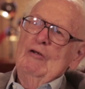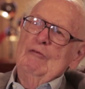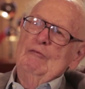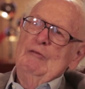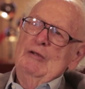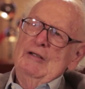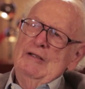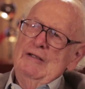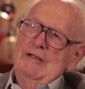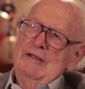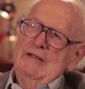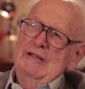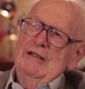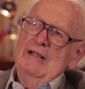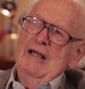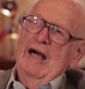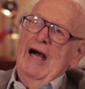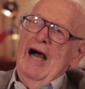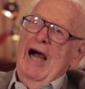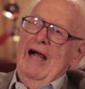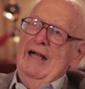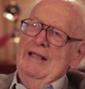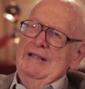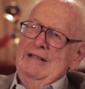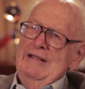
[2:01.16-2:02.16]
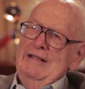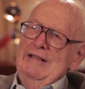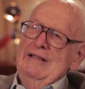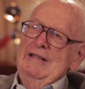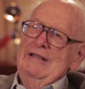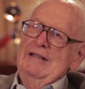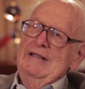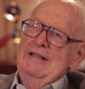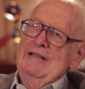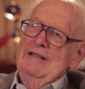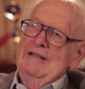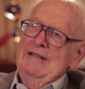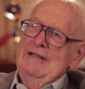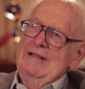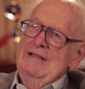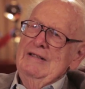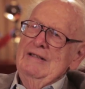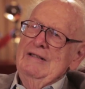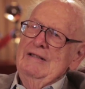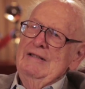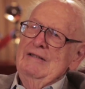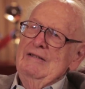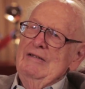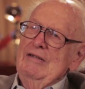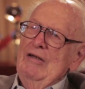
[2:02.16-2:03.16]
have been highly
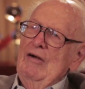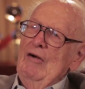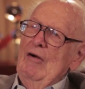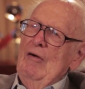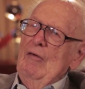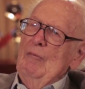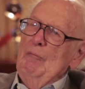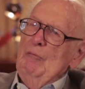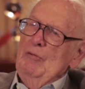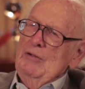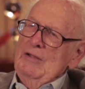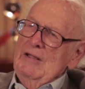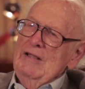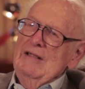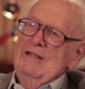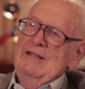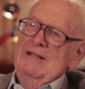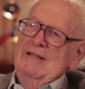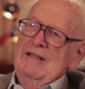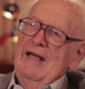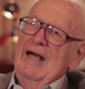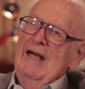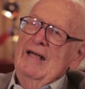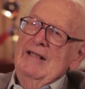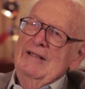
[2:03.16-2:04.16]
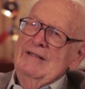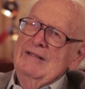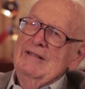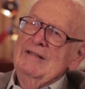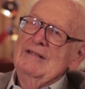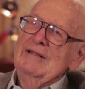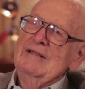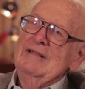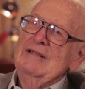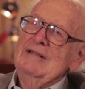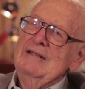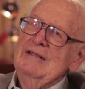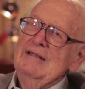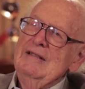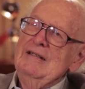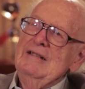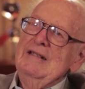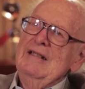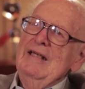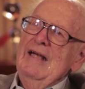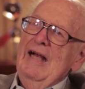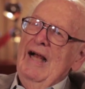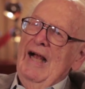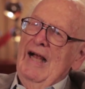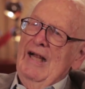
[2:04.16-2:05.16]
politicized,
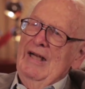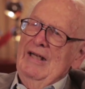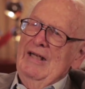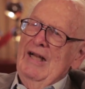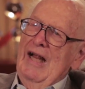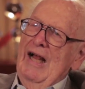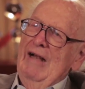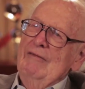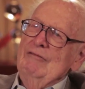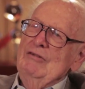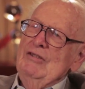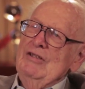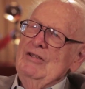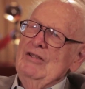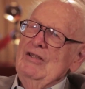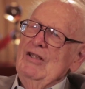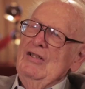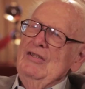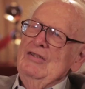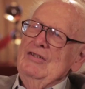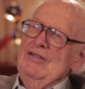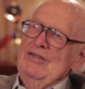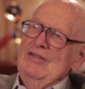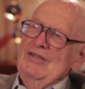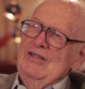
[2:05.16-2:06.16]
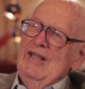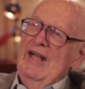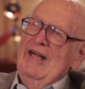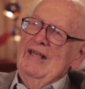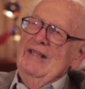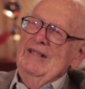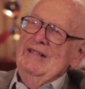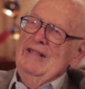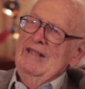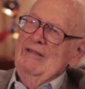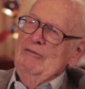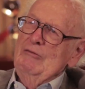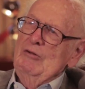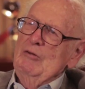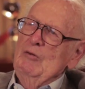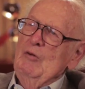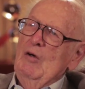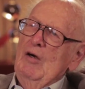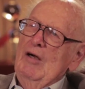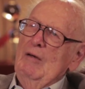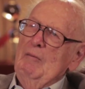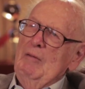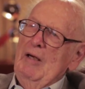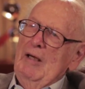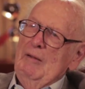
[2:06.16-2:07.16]
and having an understanding that if we
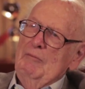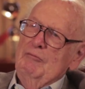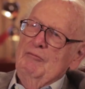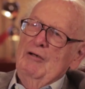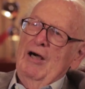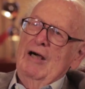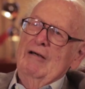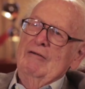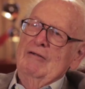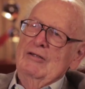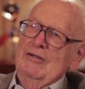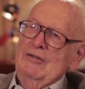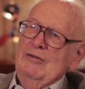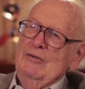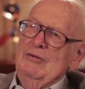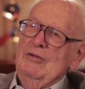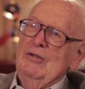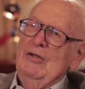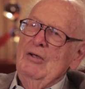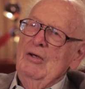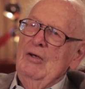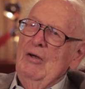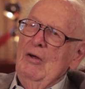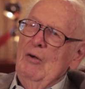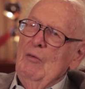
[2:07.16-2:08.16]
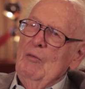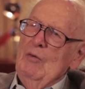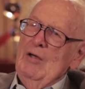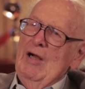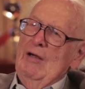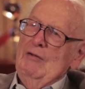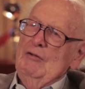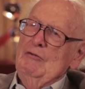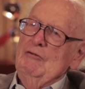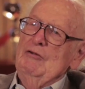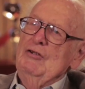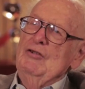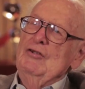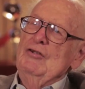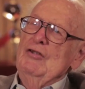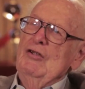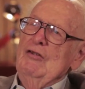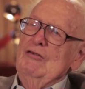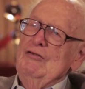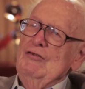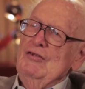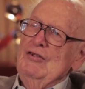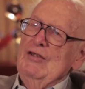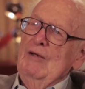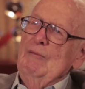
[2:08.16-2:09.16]
want to make progress, we have to
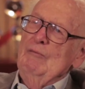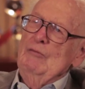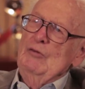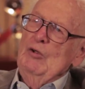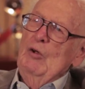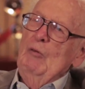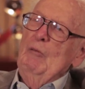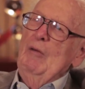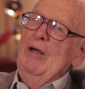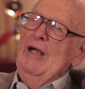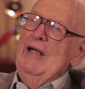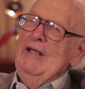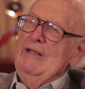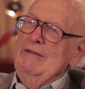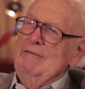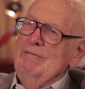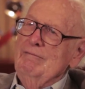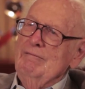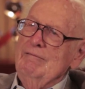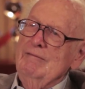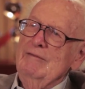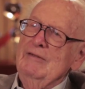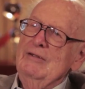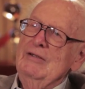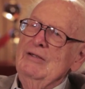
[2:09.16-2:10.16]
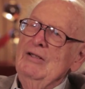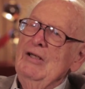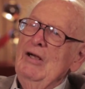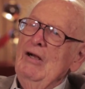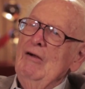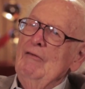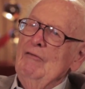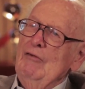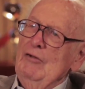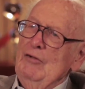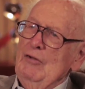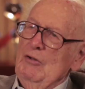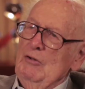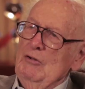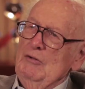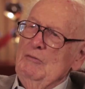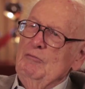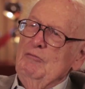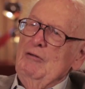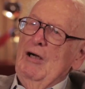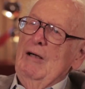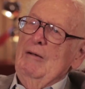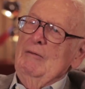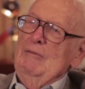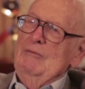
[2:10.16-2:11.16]
reserve some domain for those
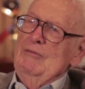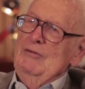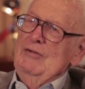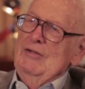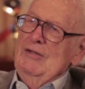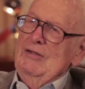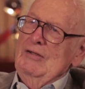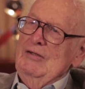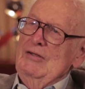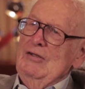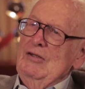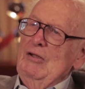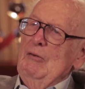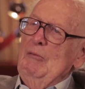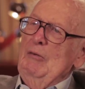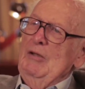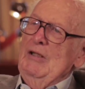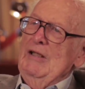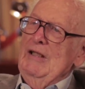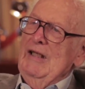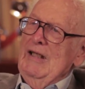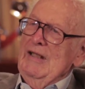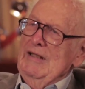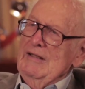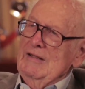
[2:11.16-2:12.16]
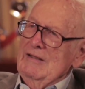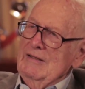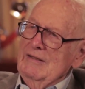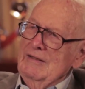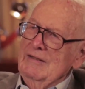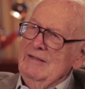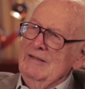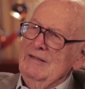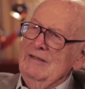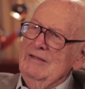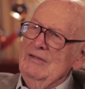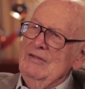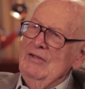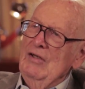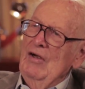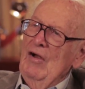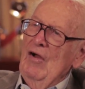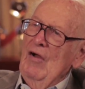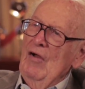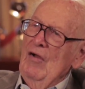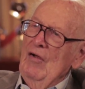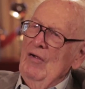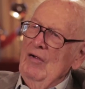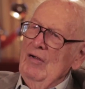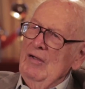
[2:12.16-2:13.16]
problems that can be handled
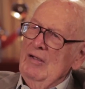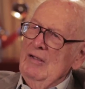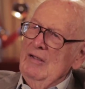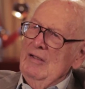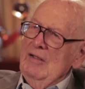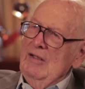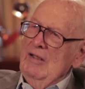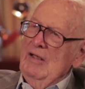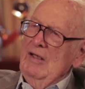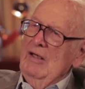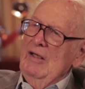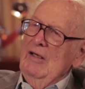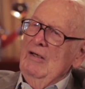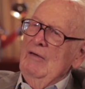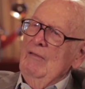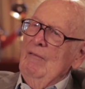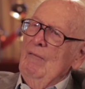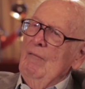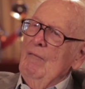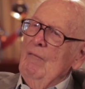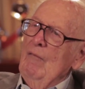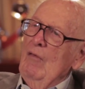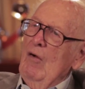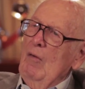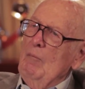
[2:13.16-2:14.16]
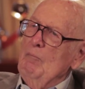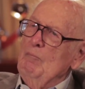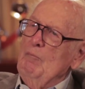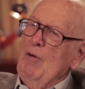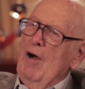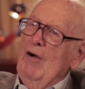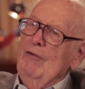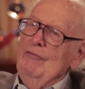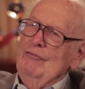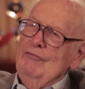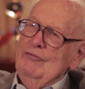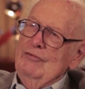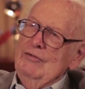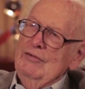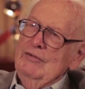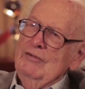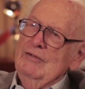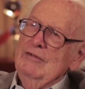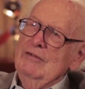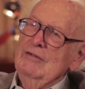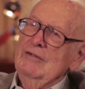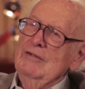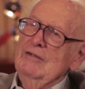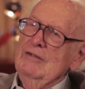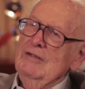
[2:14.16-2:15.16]
above
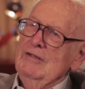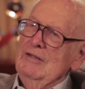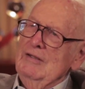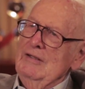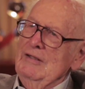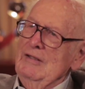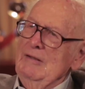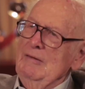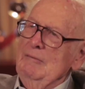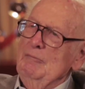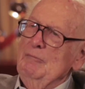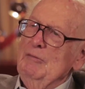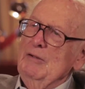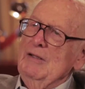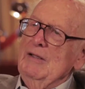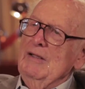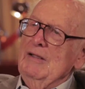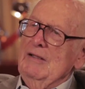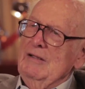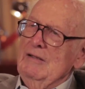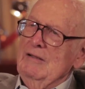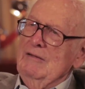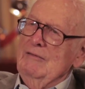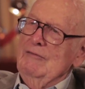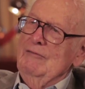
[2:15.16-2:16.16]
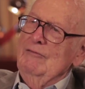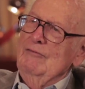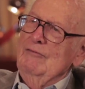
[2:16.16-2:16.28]
the political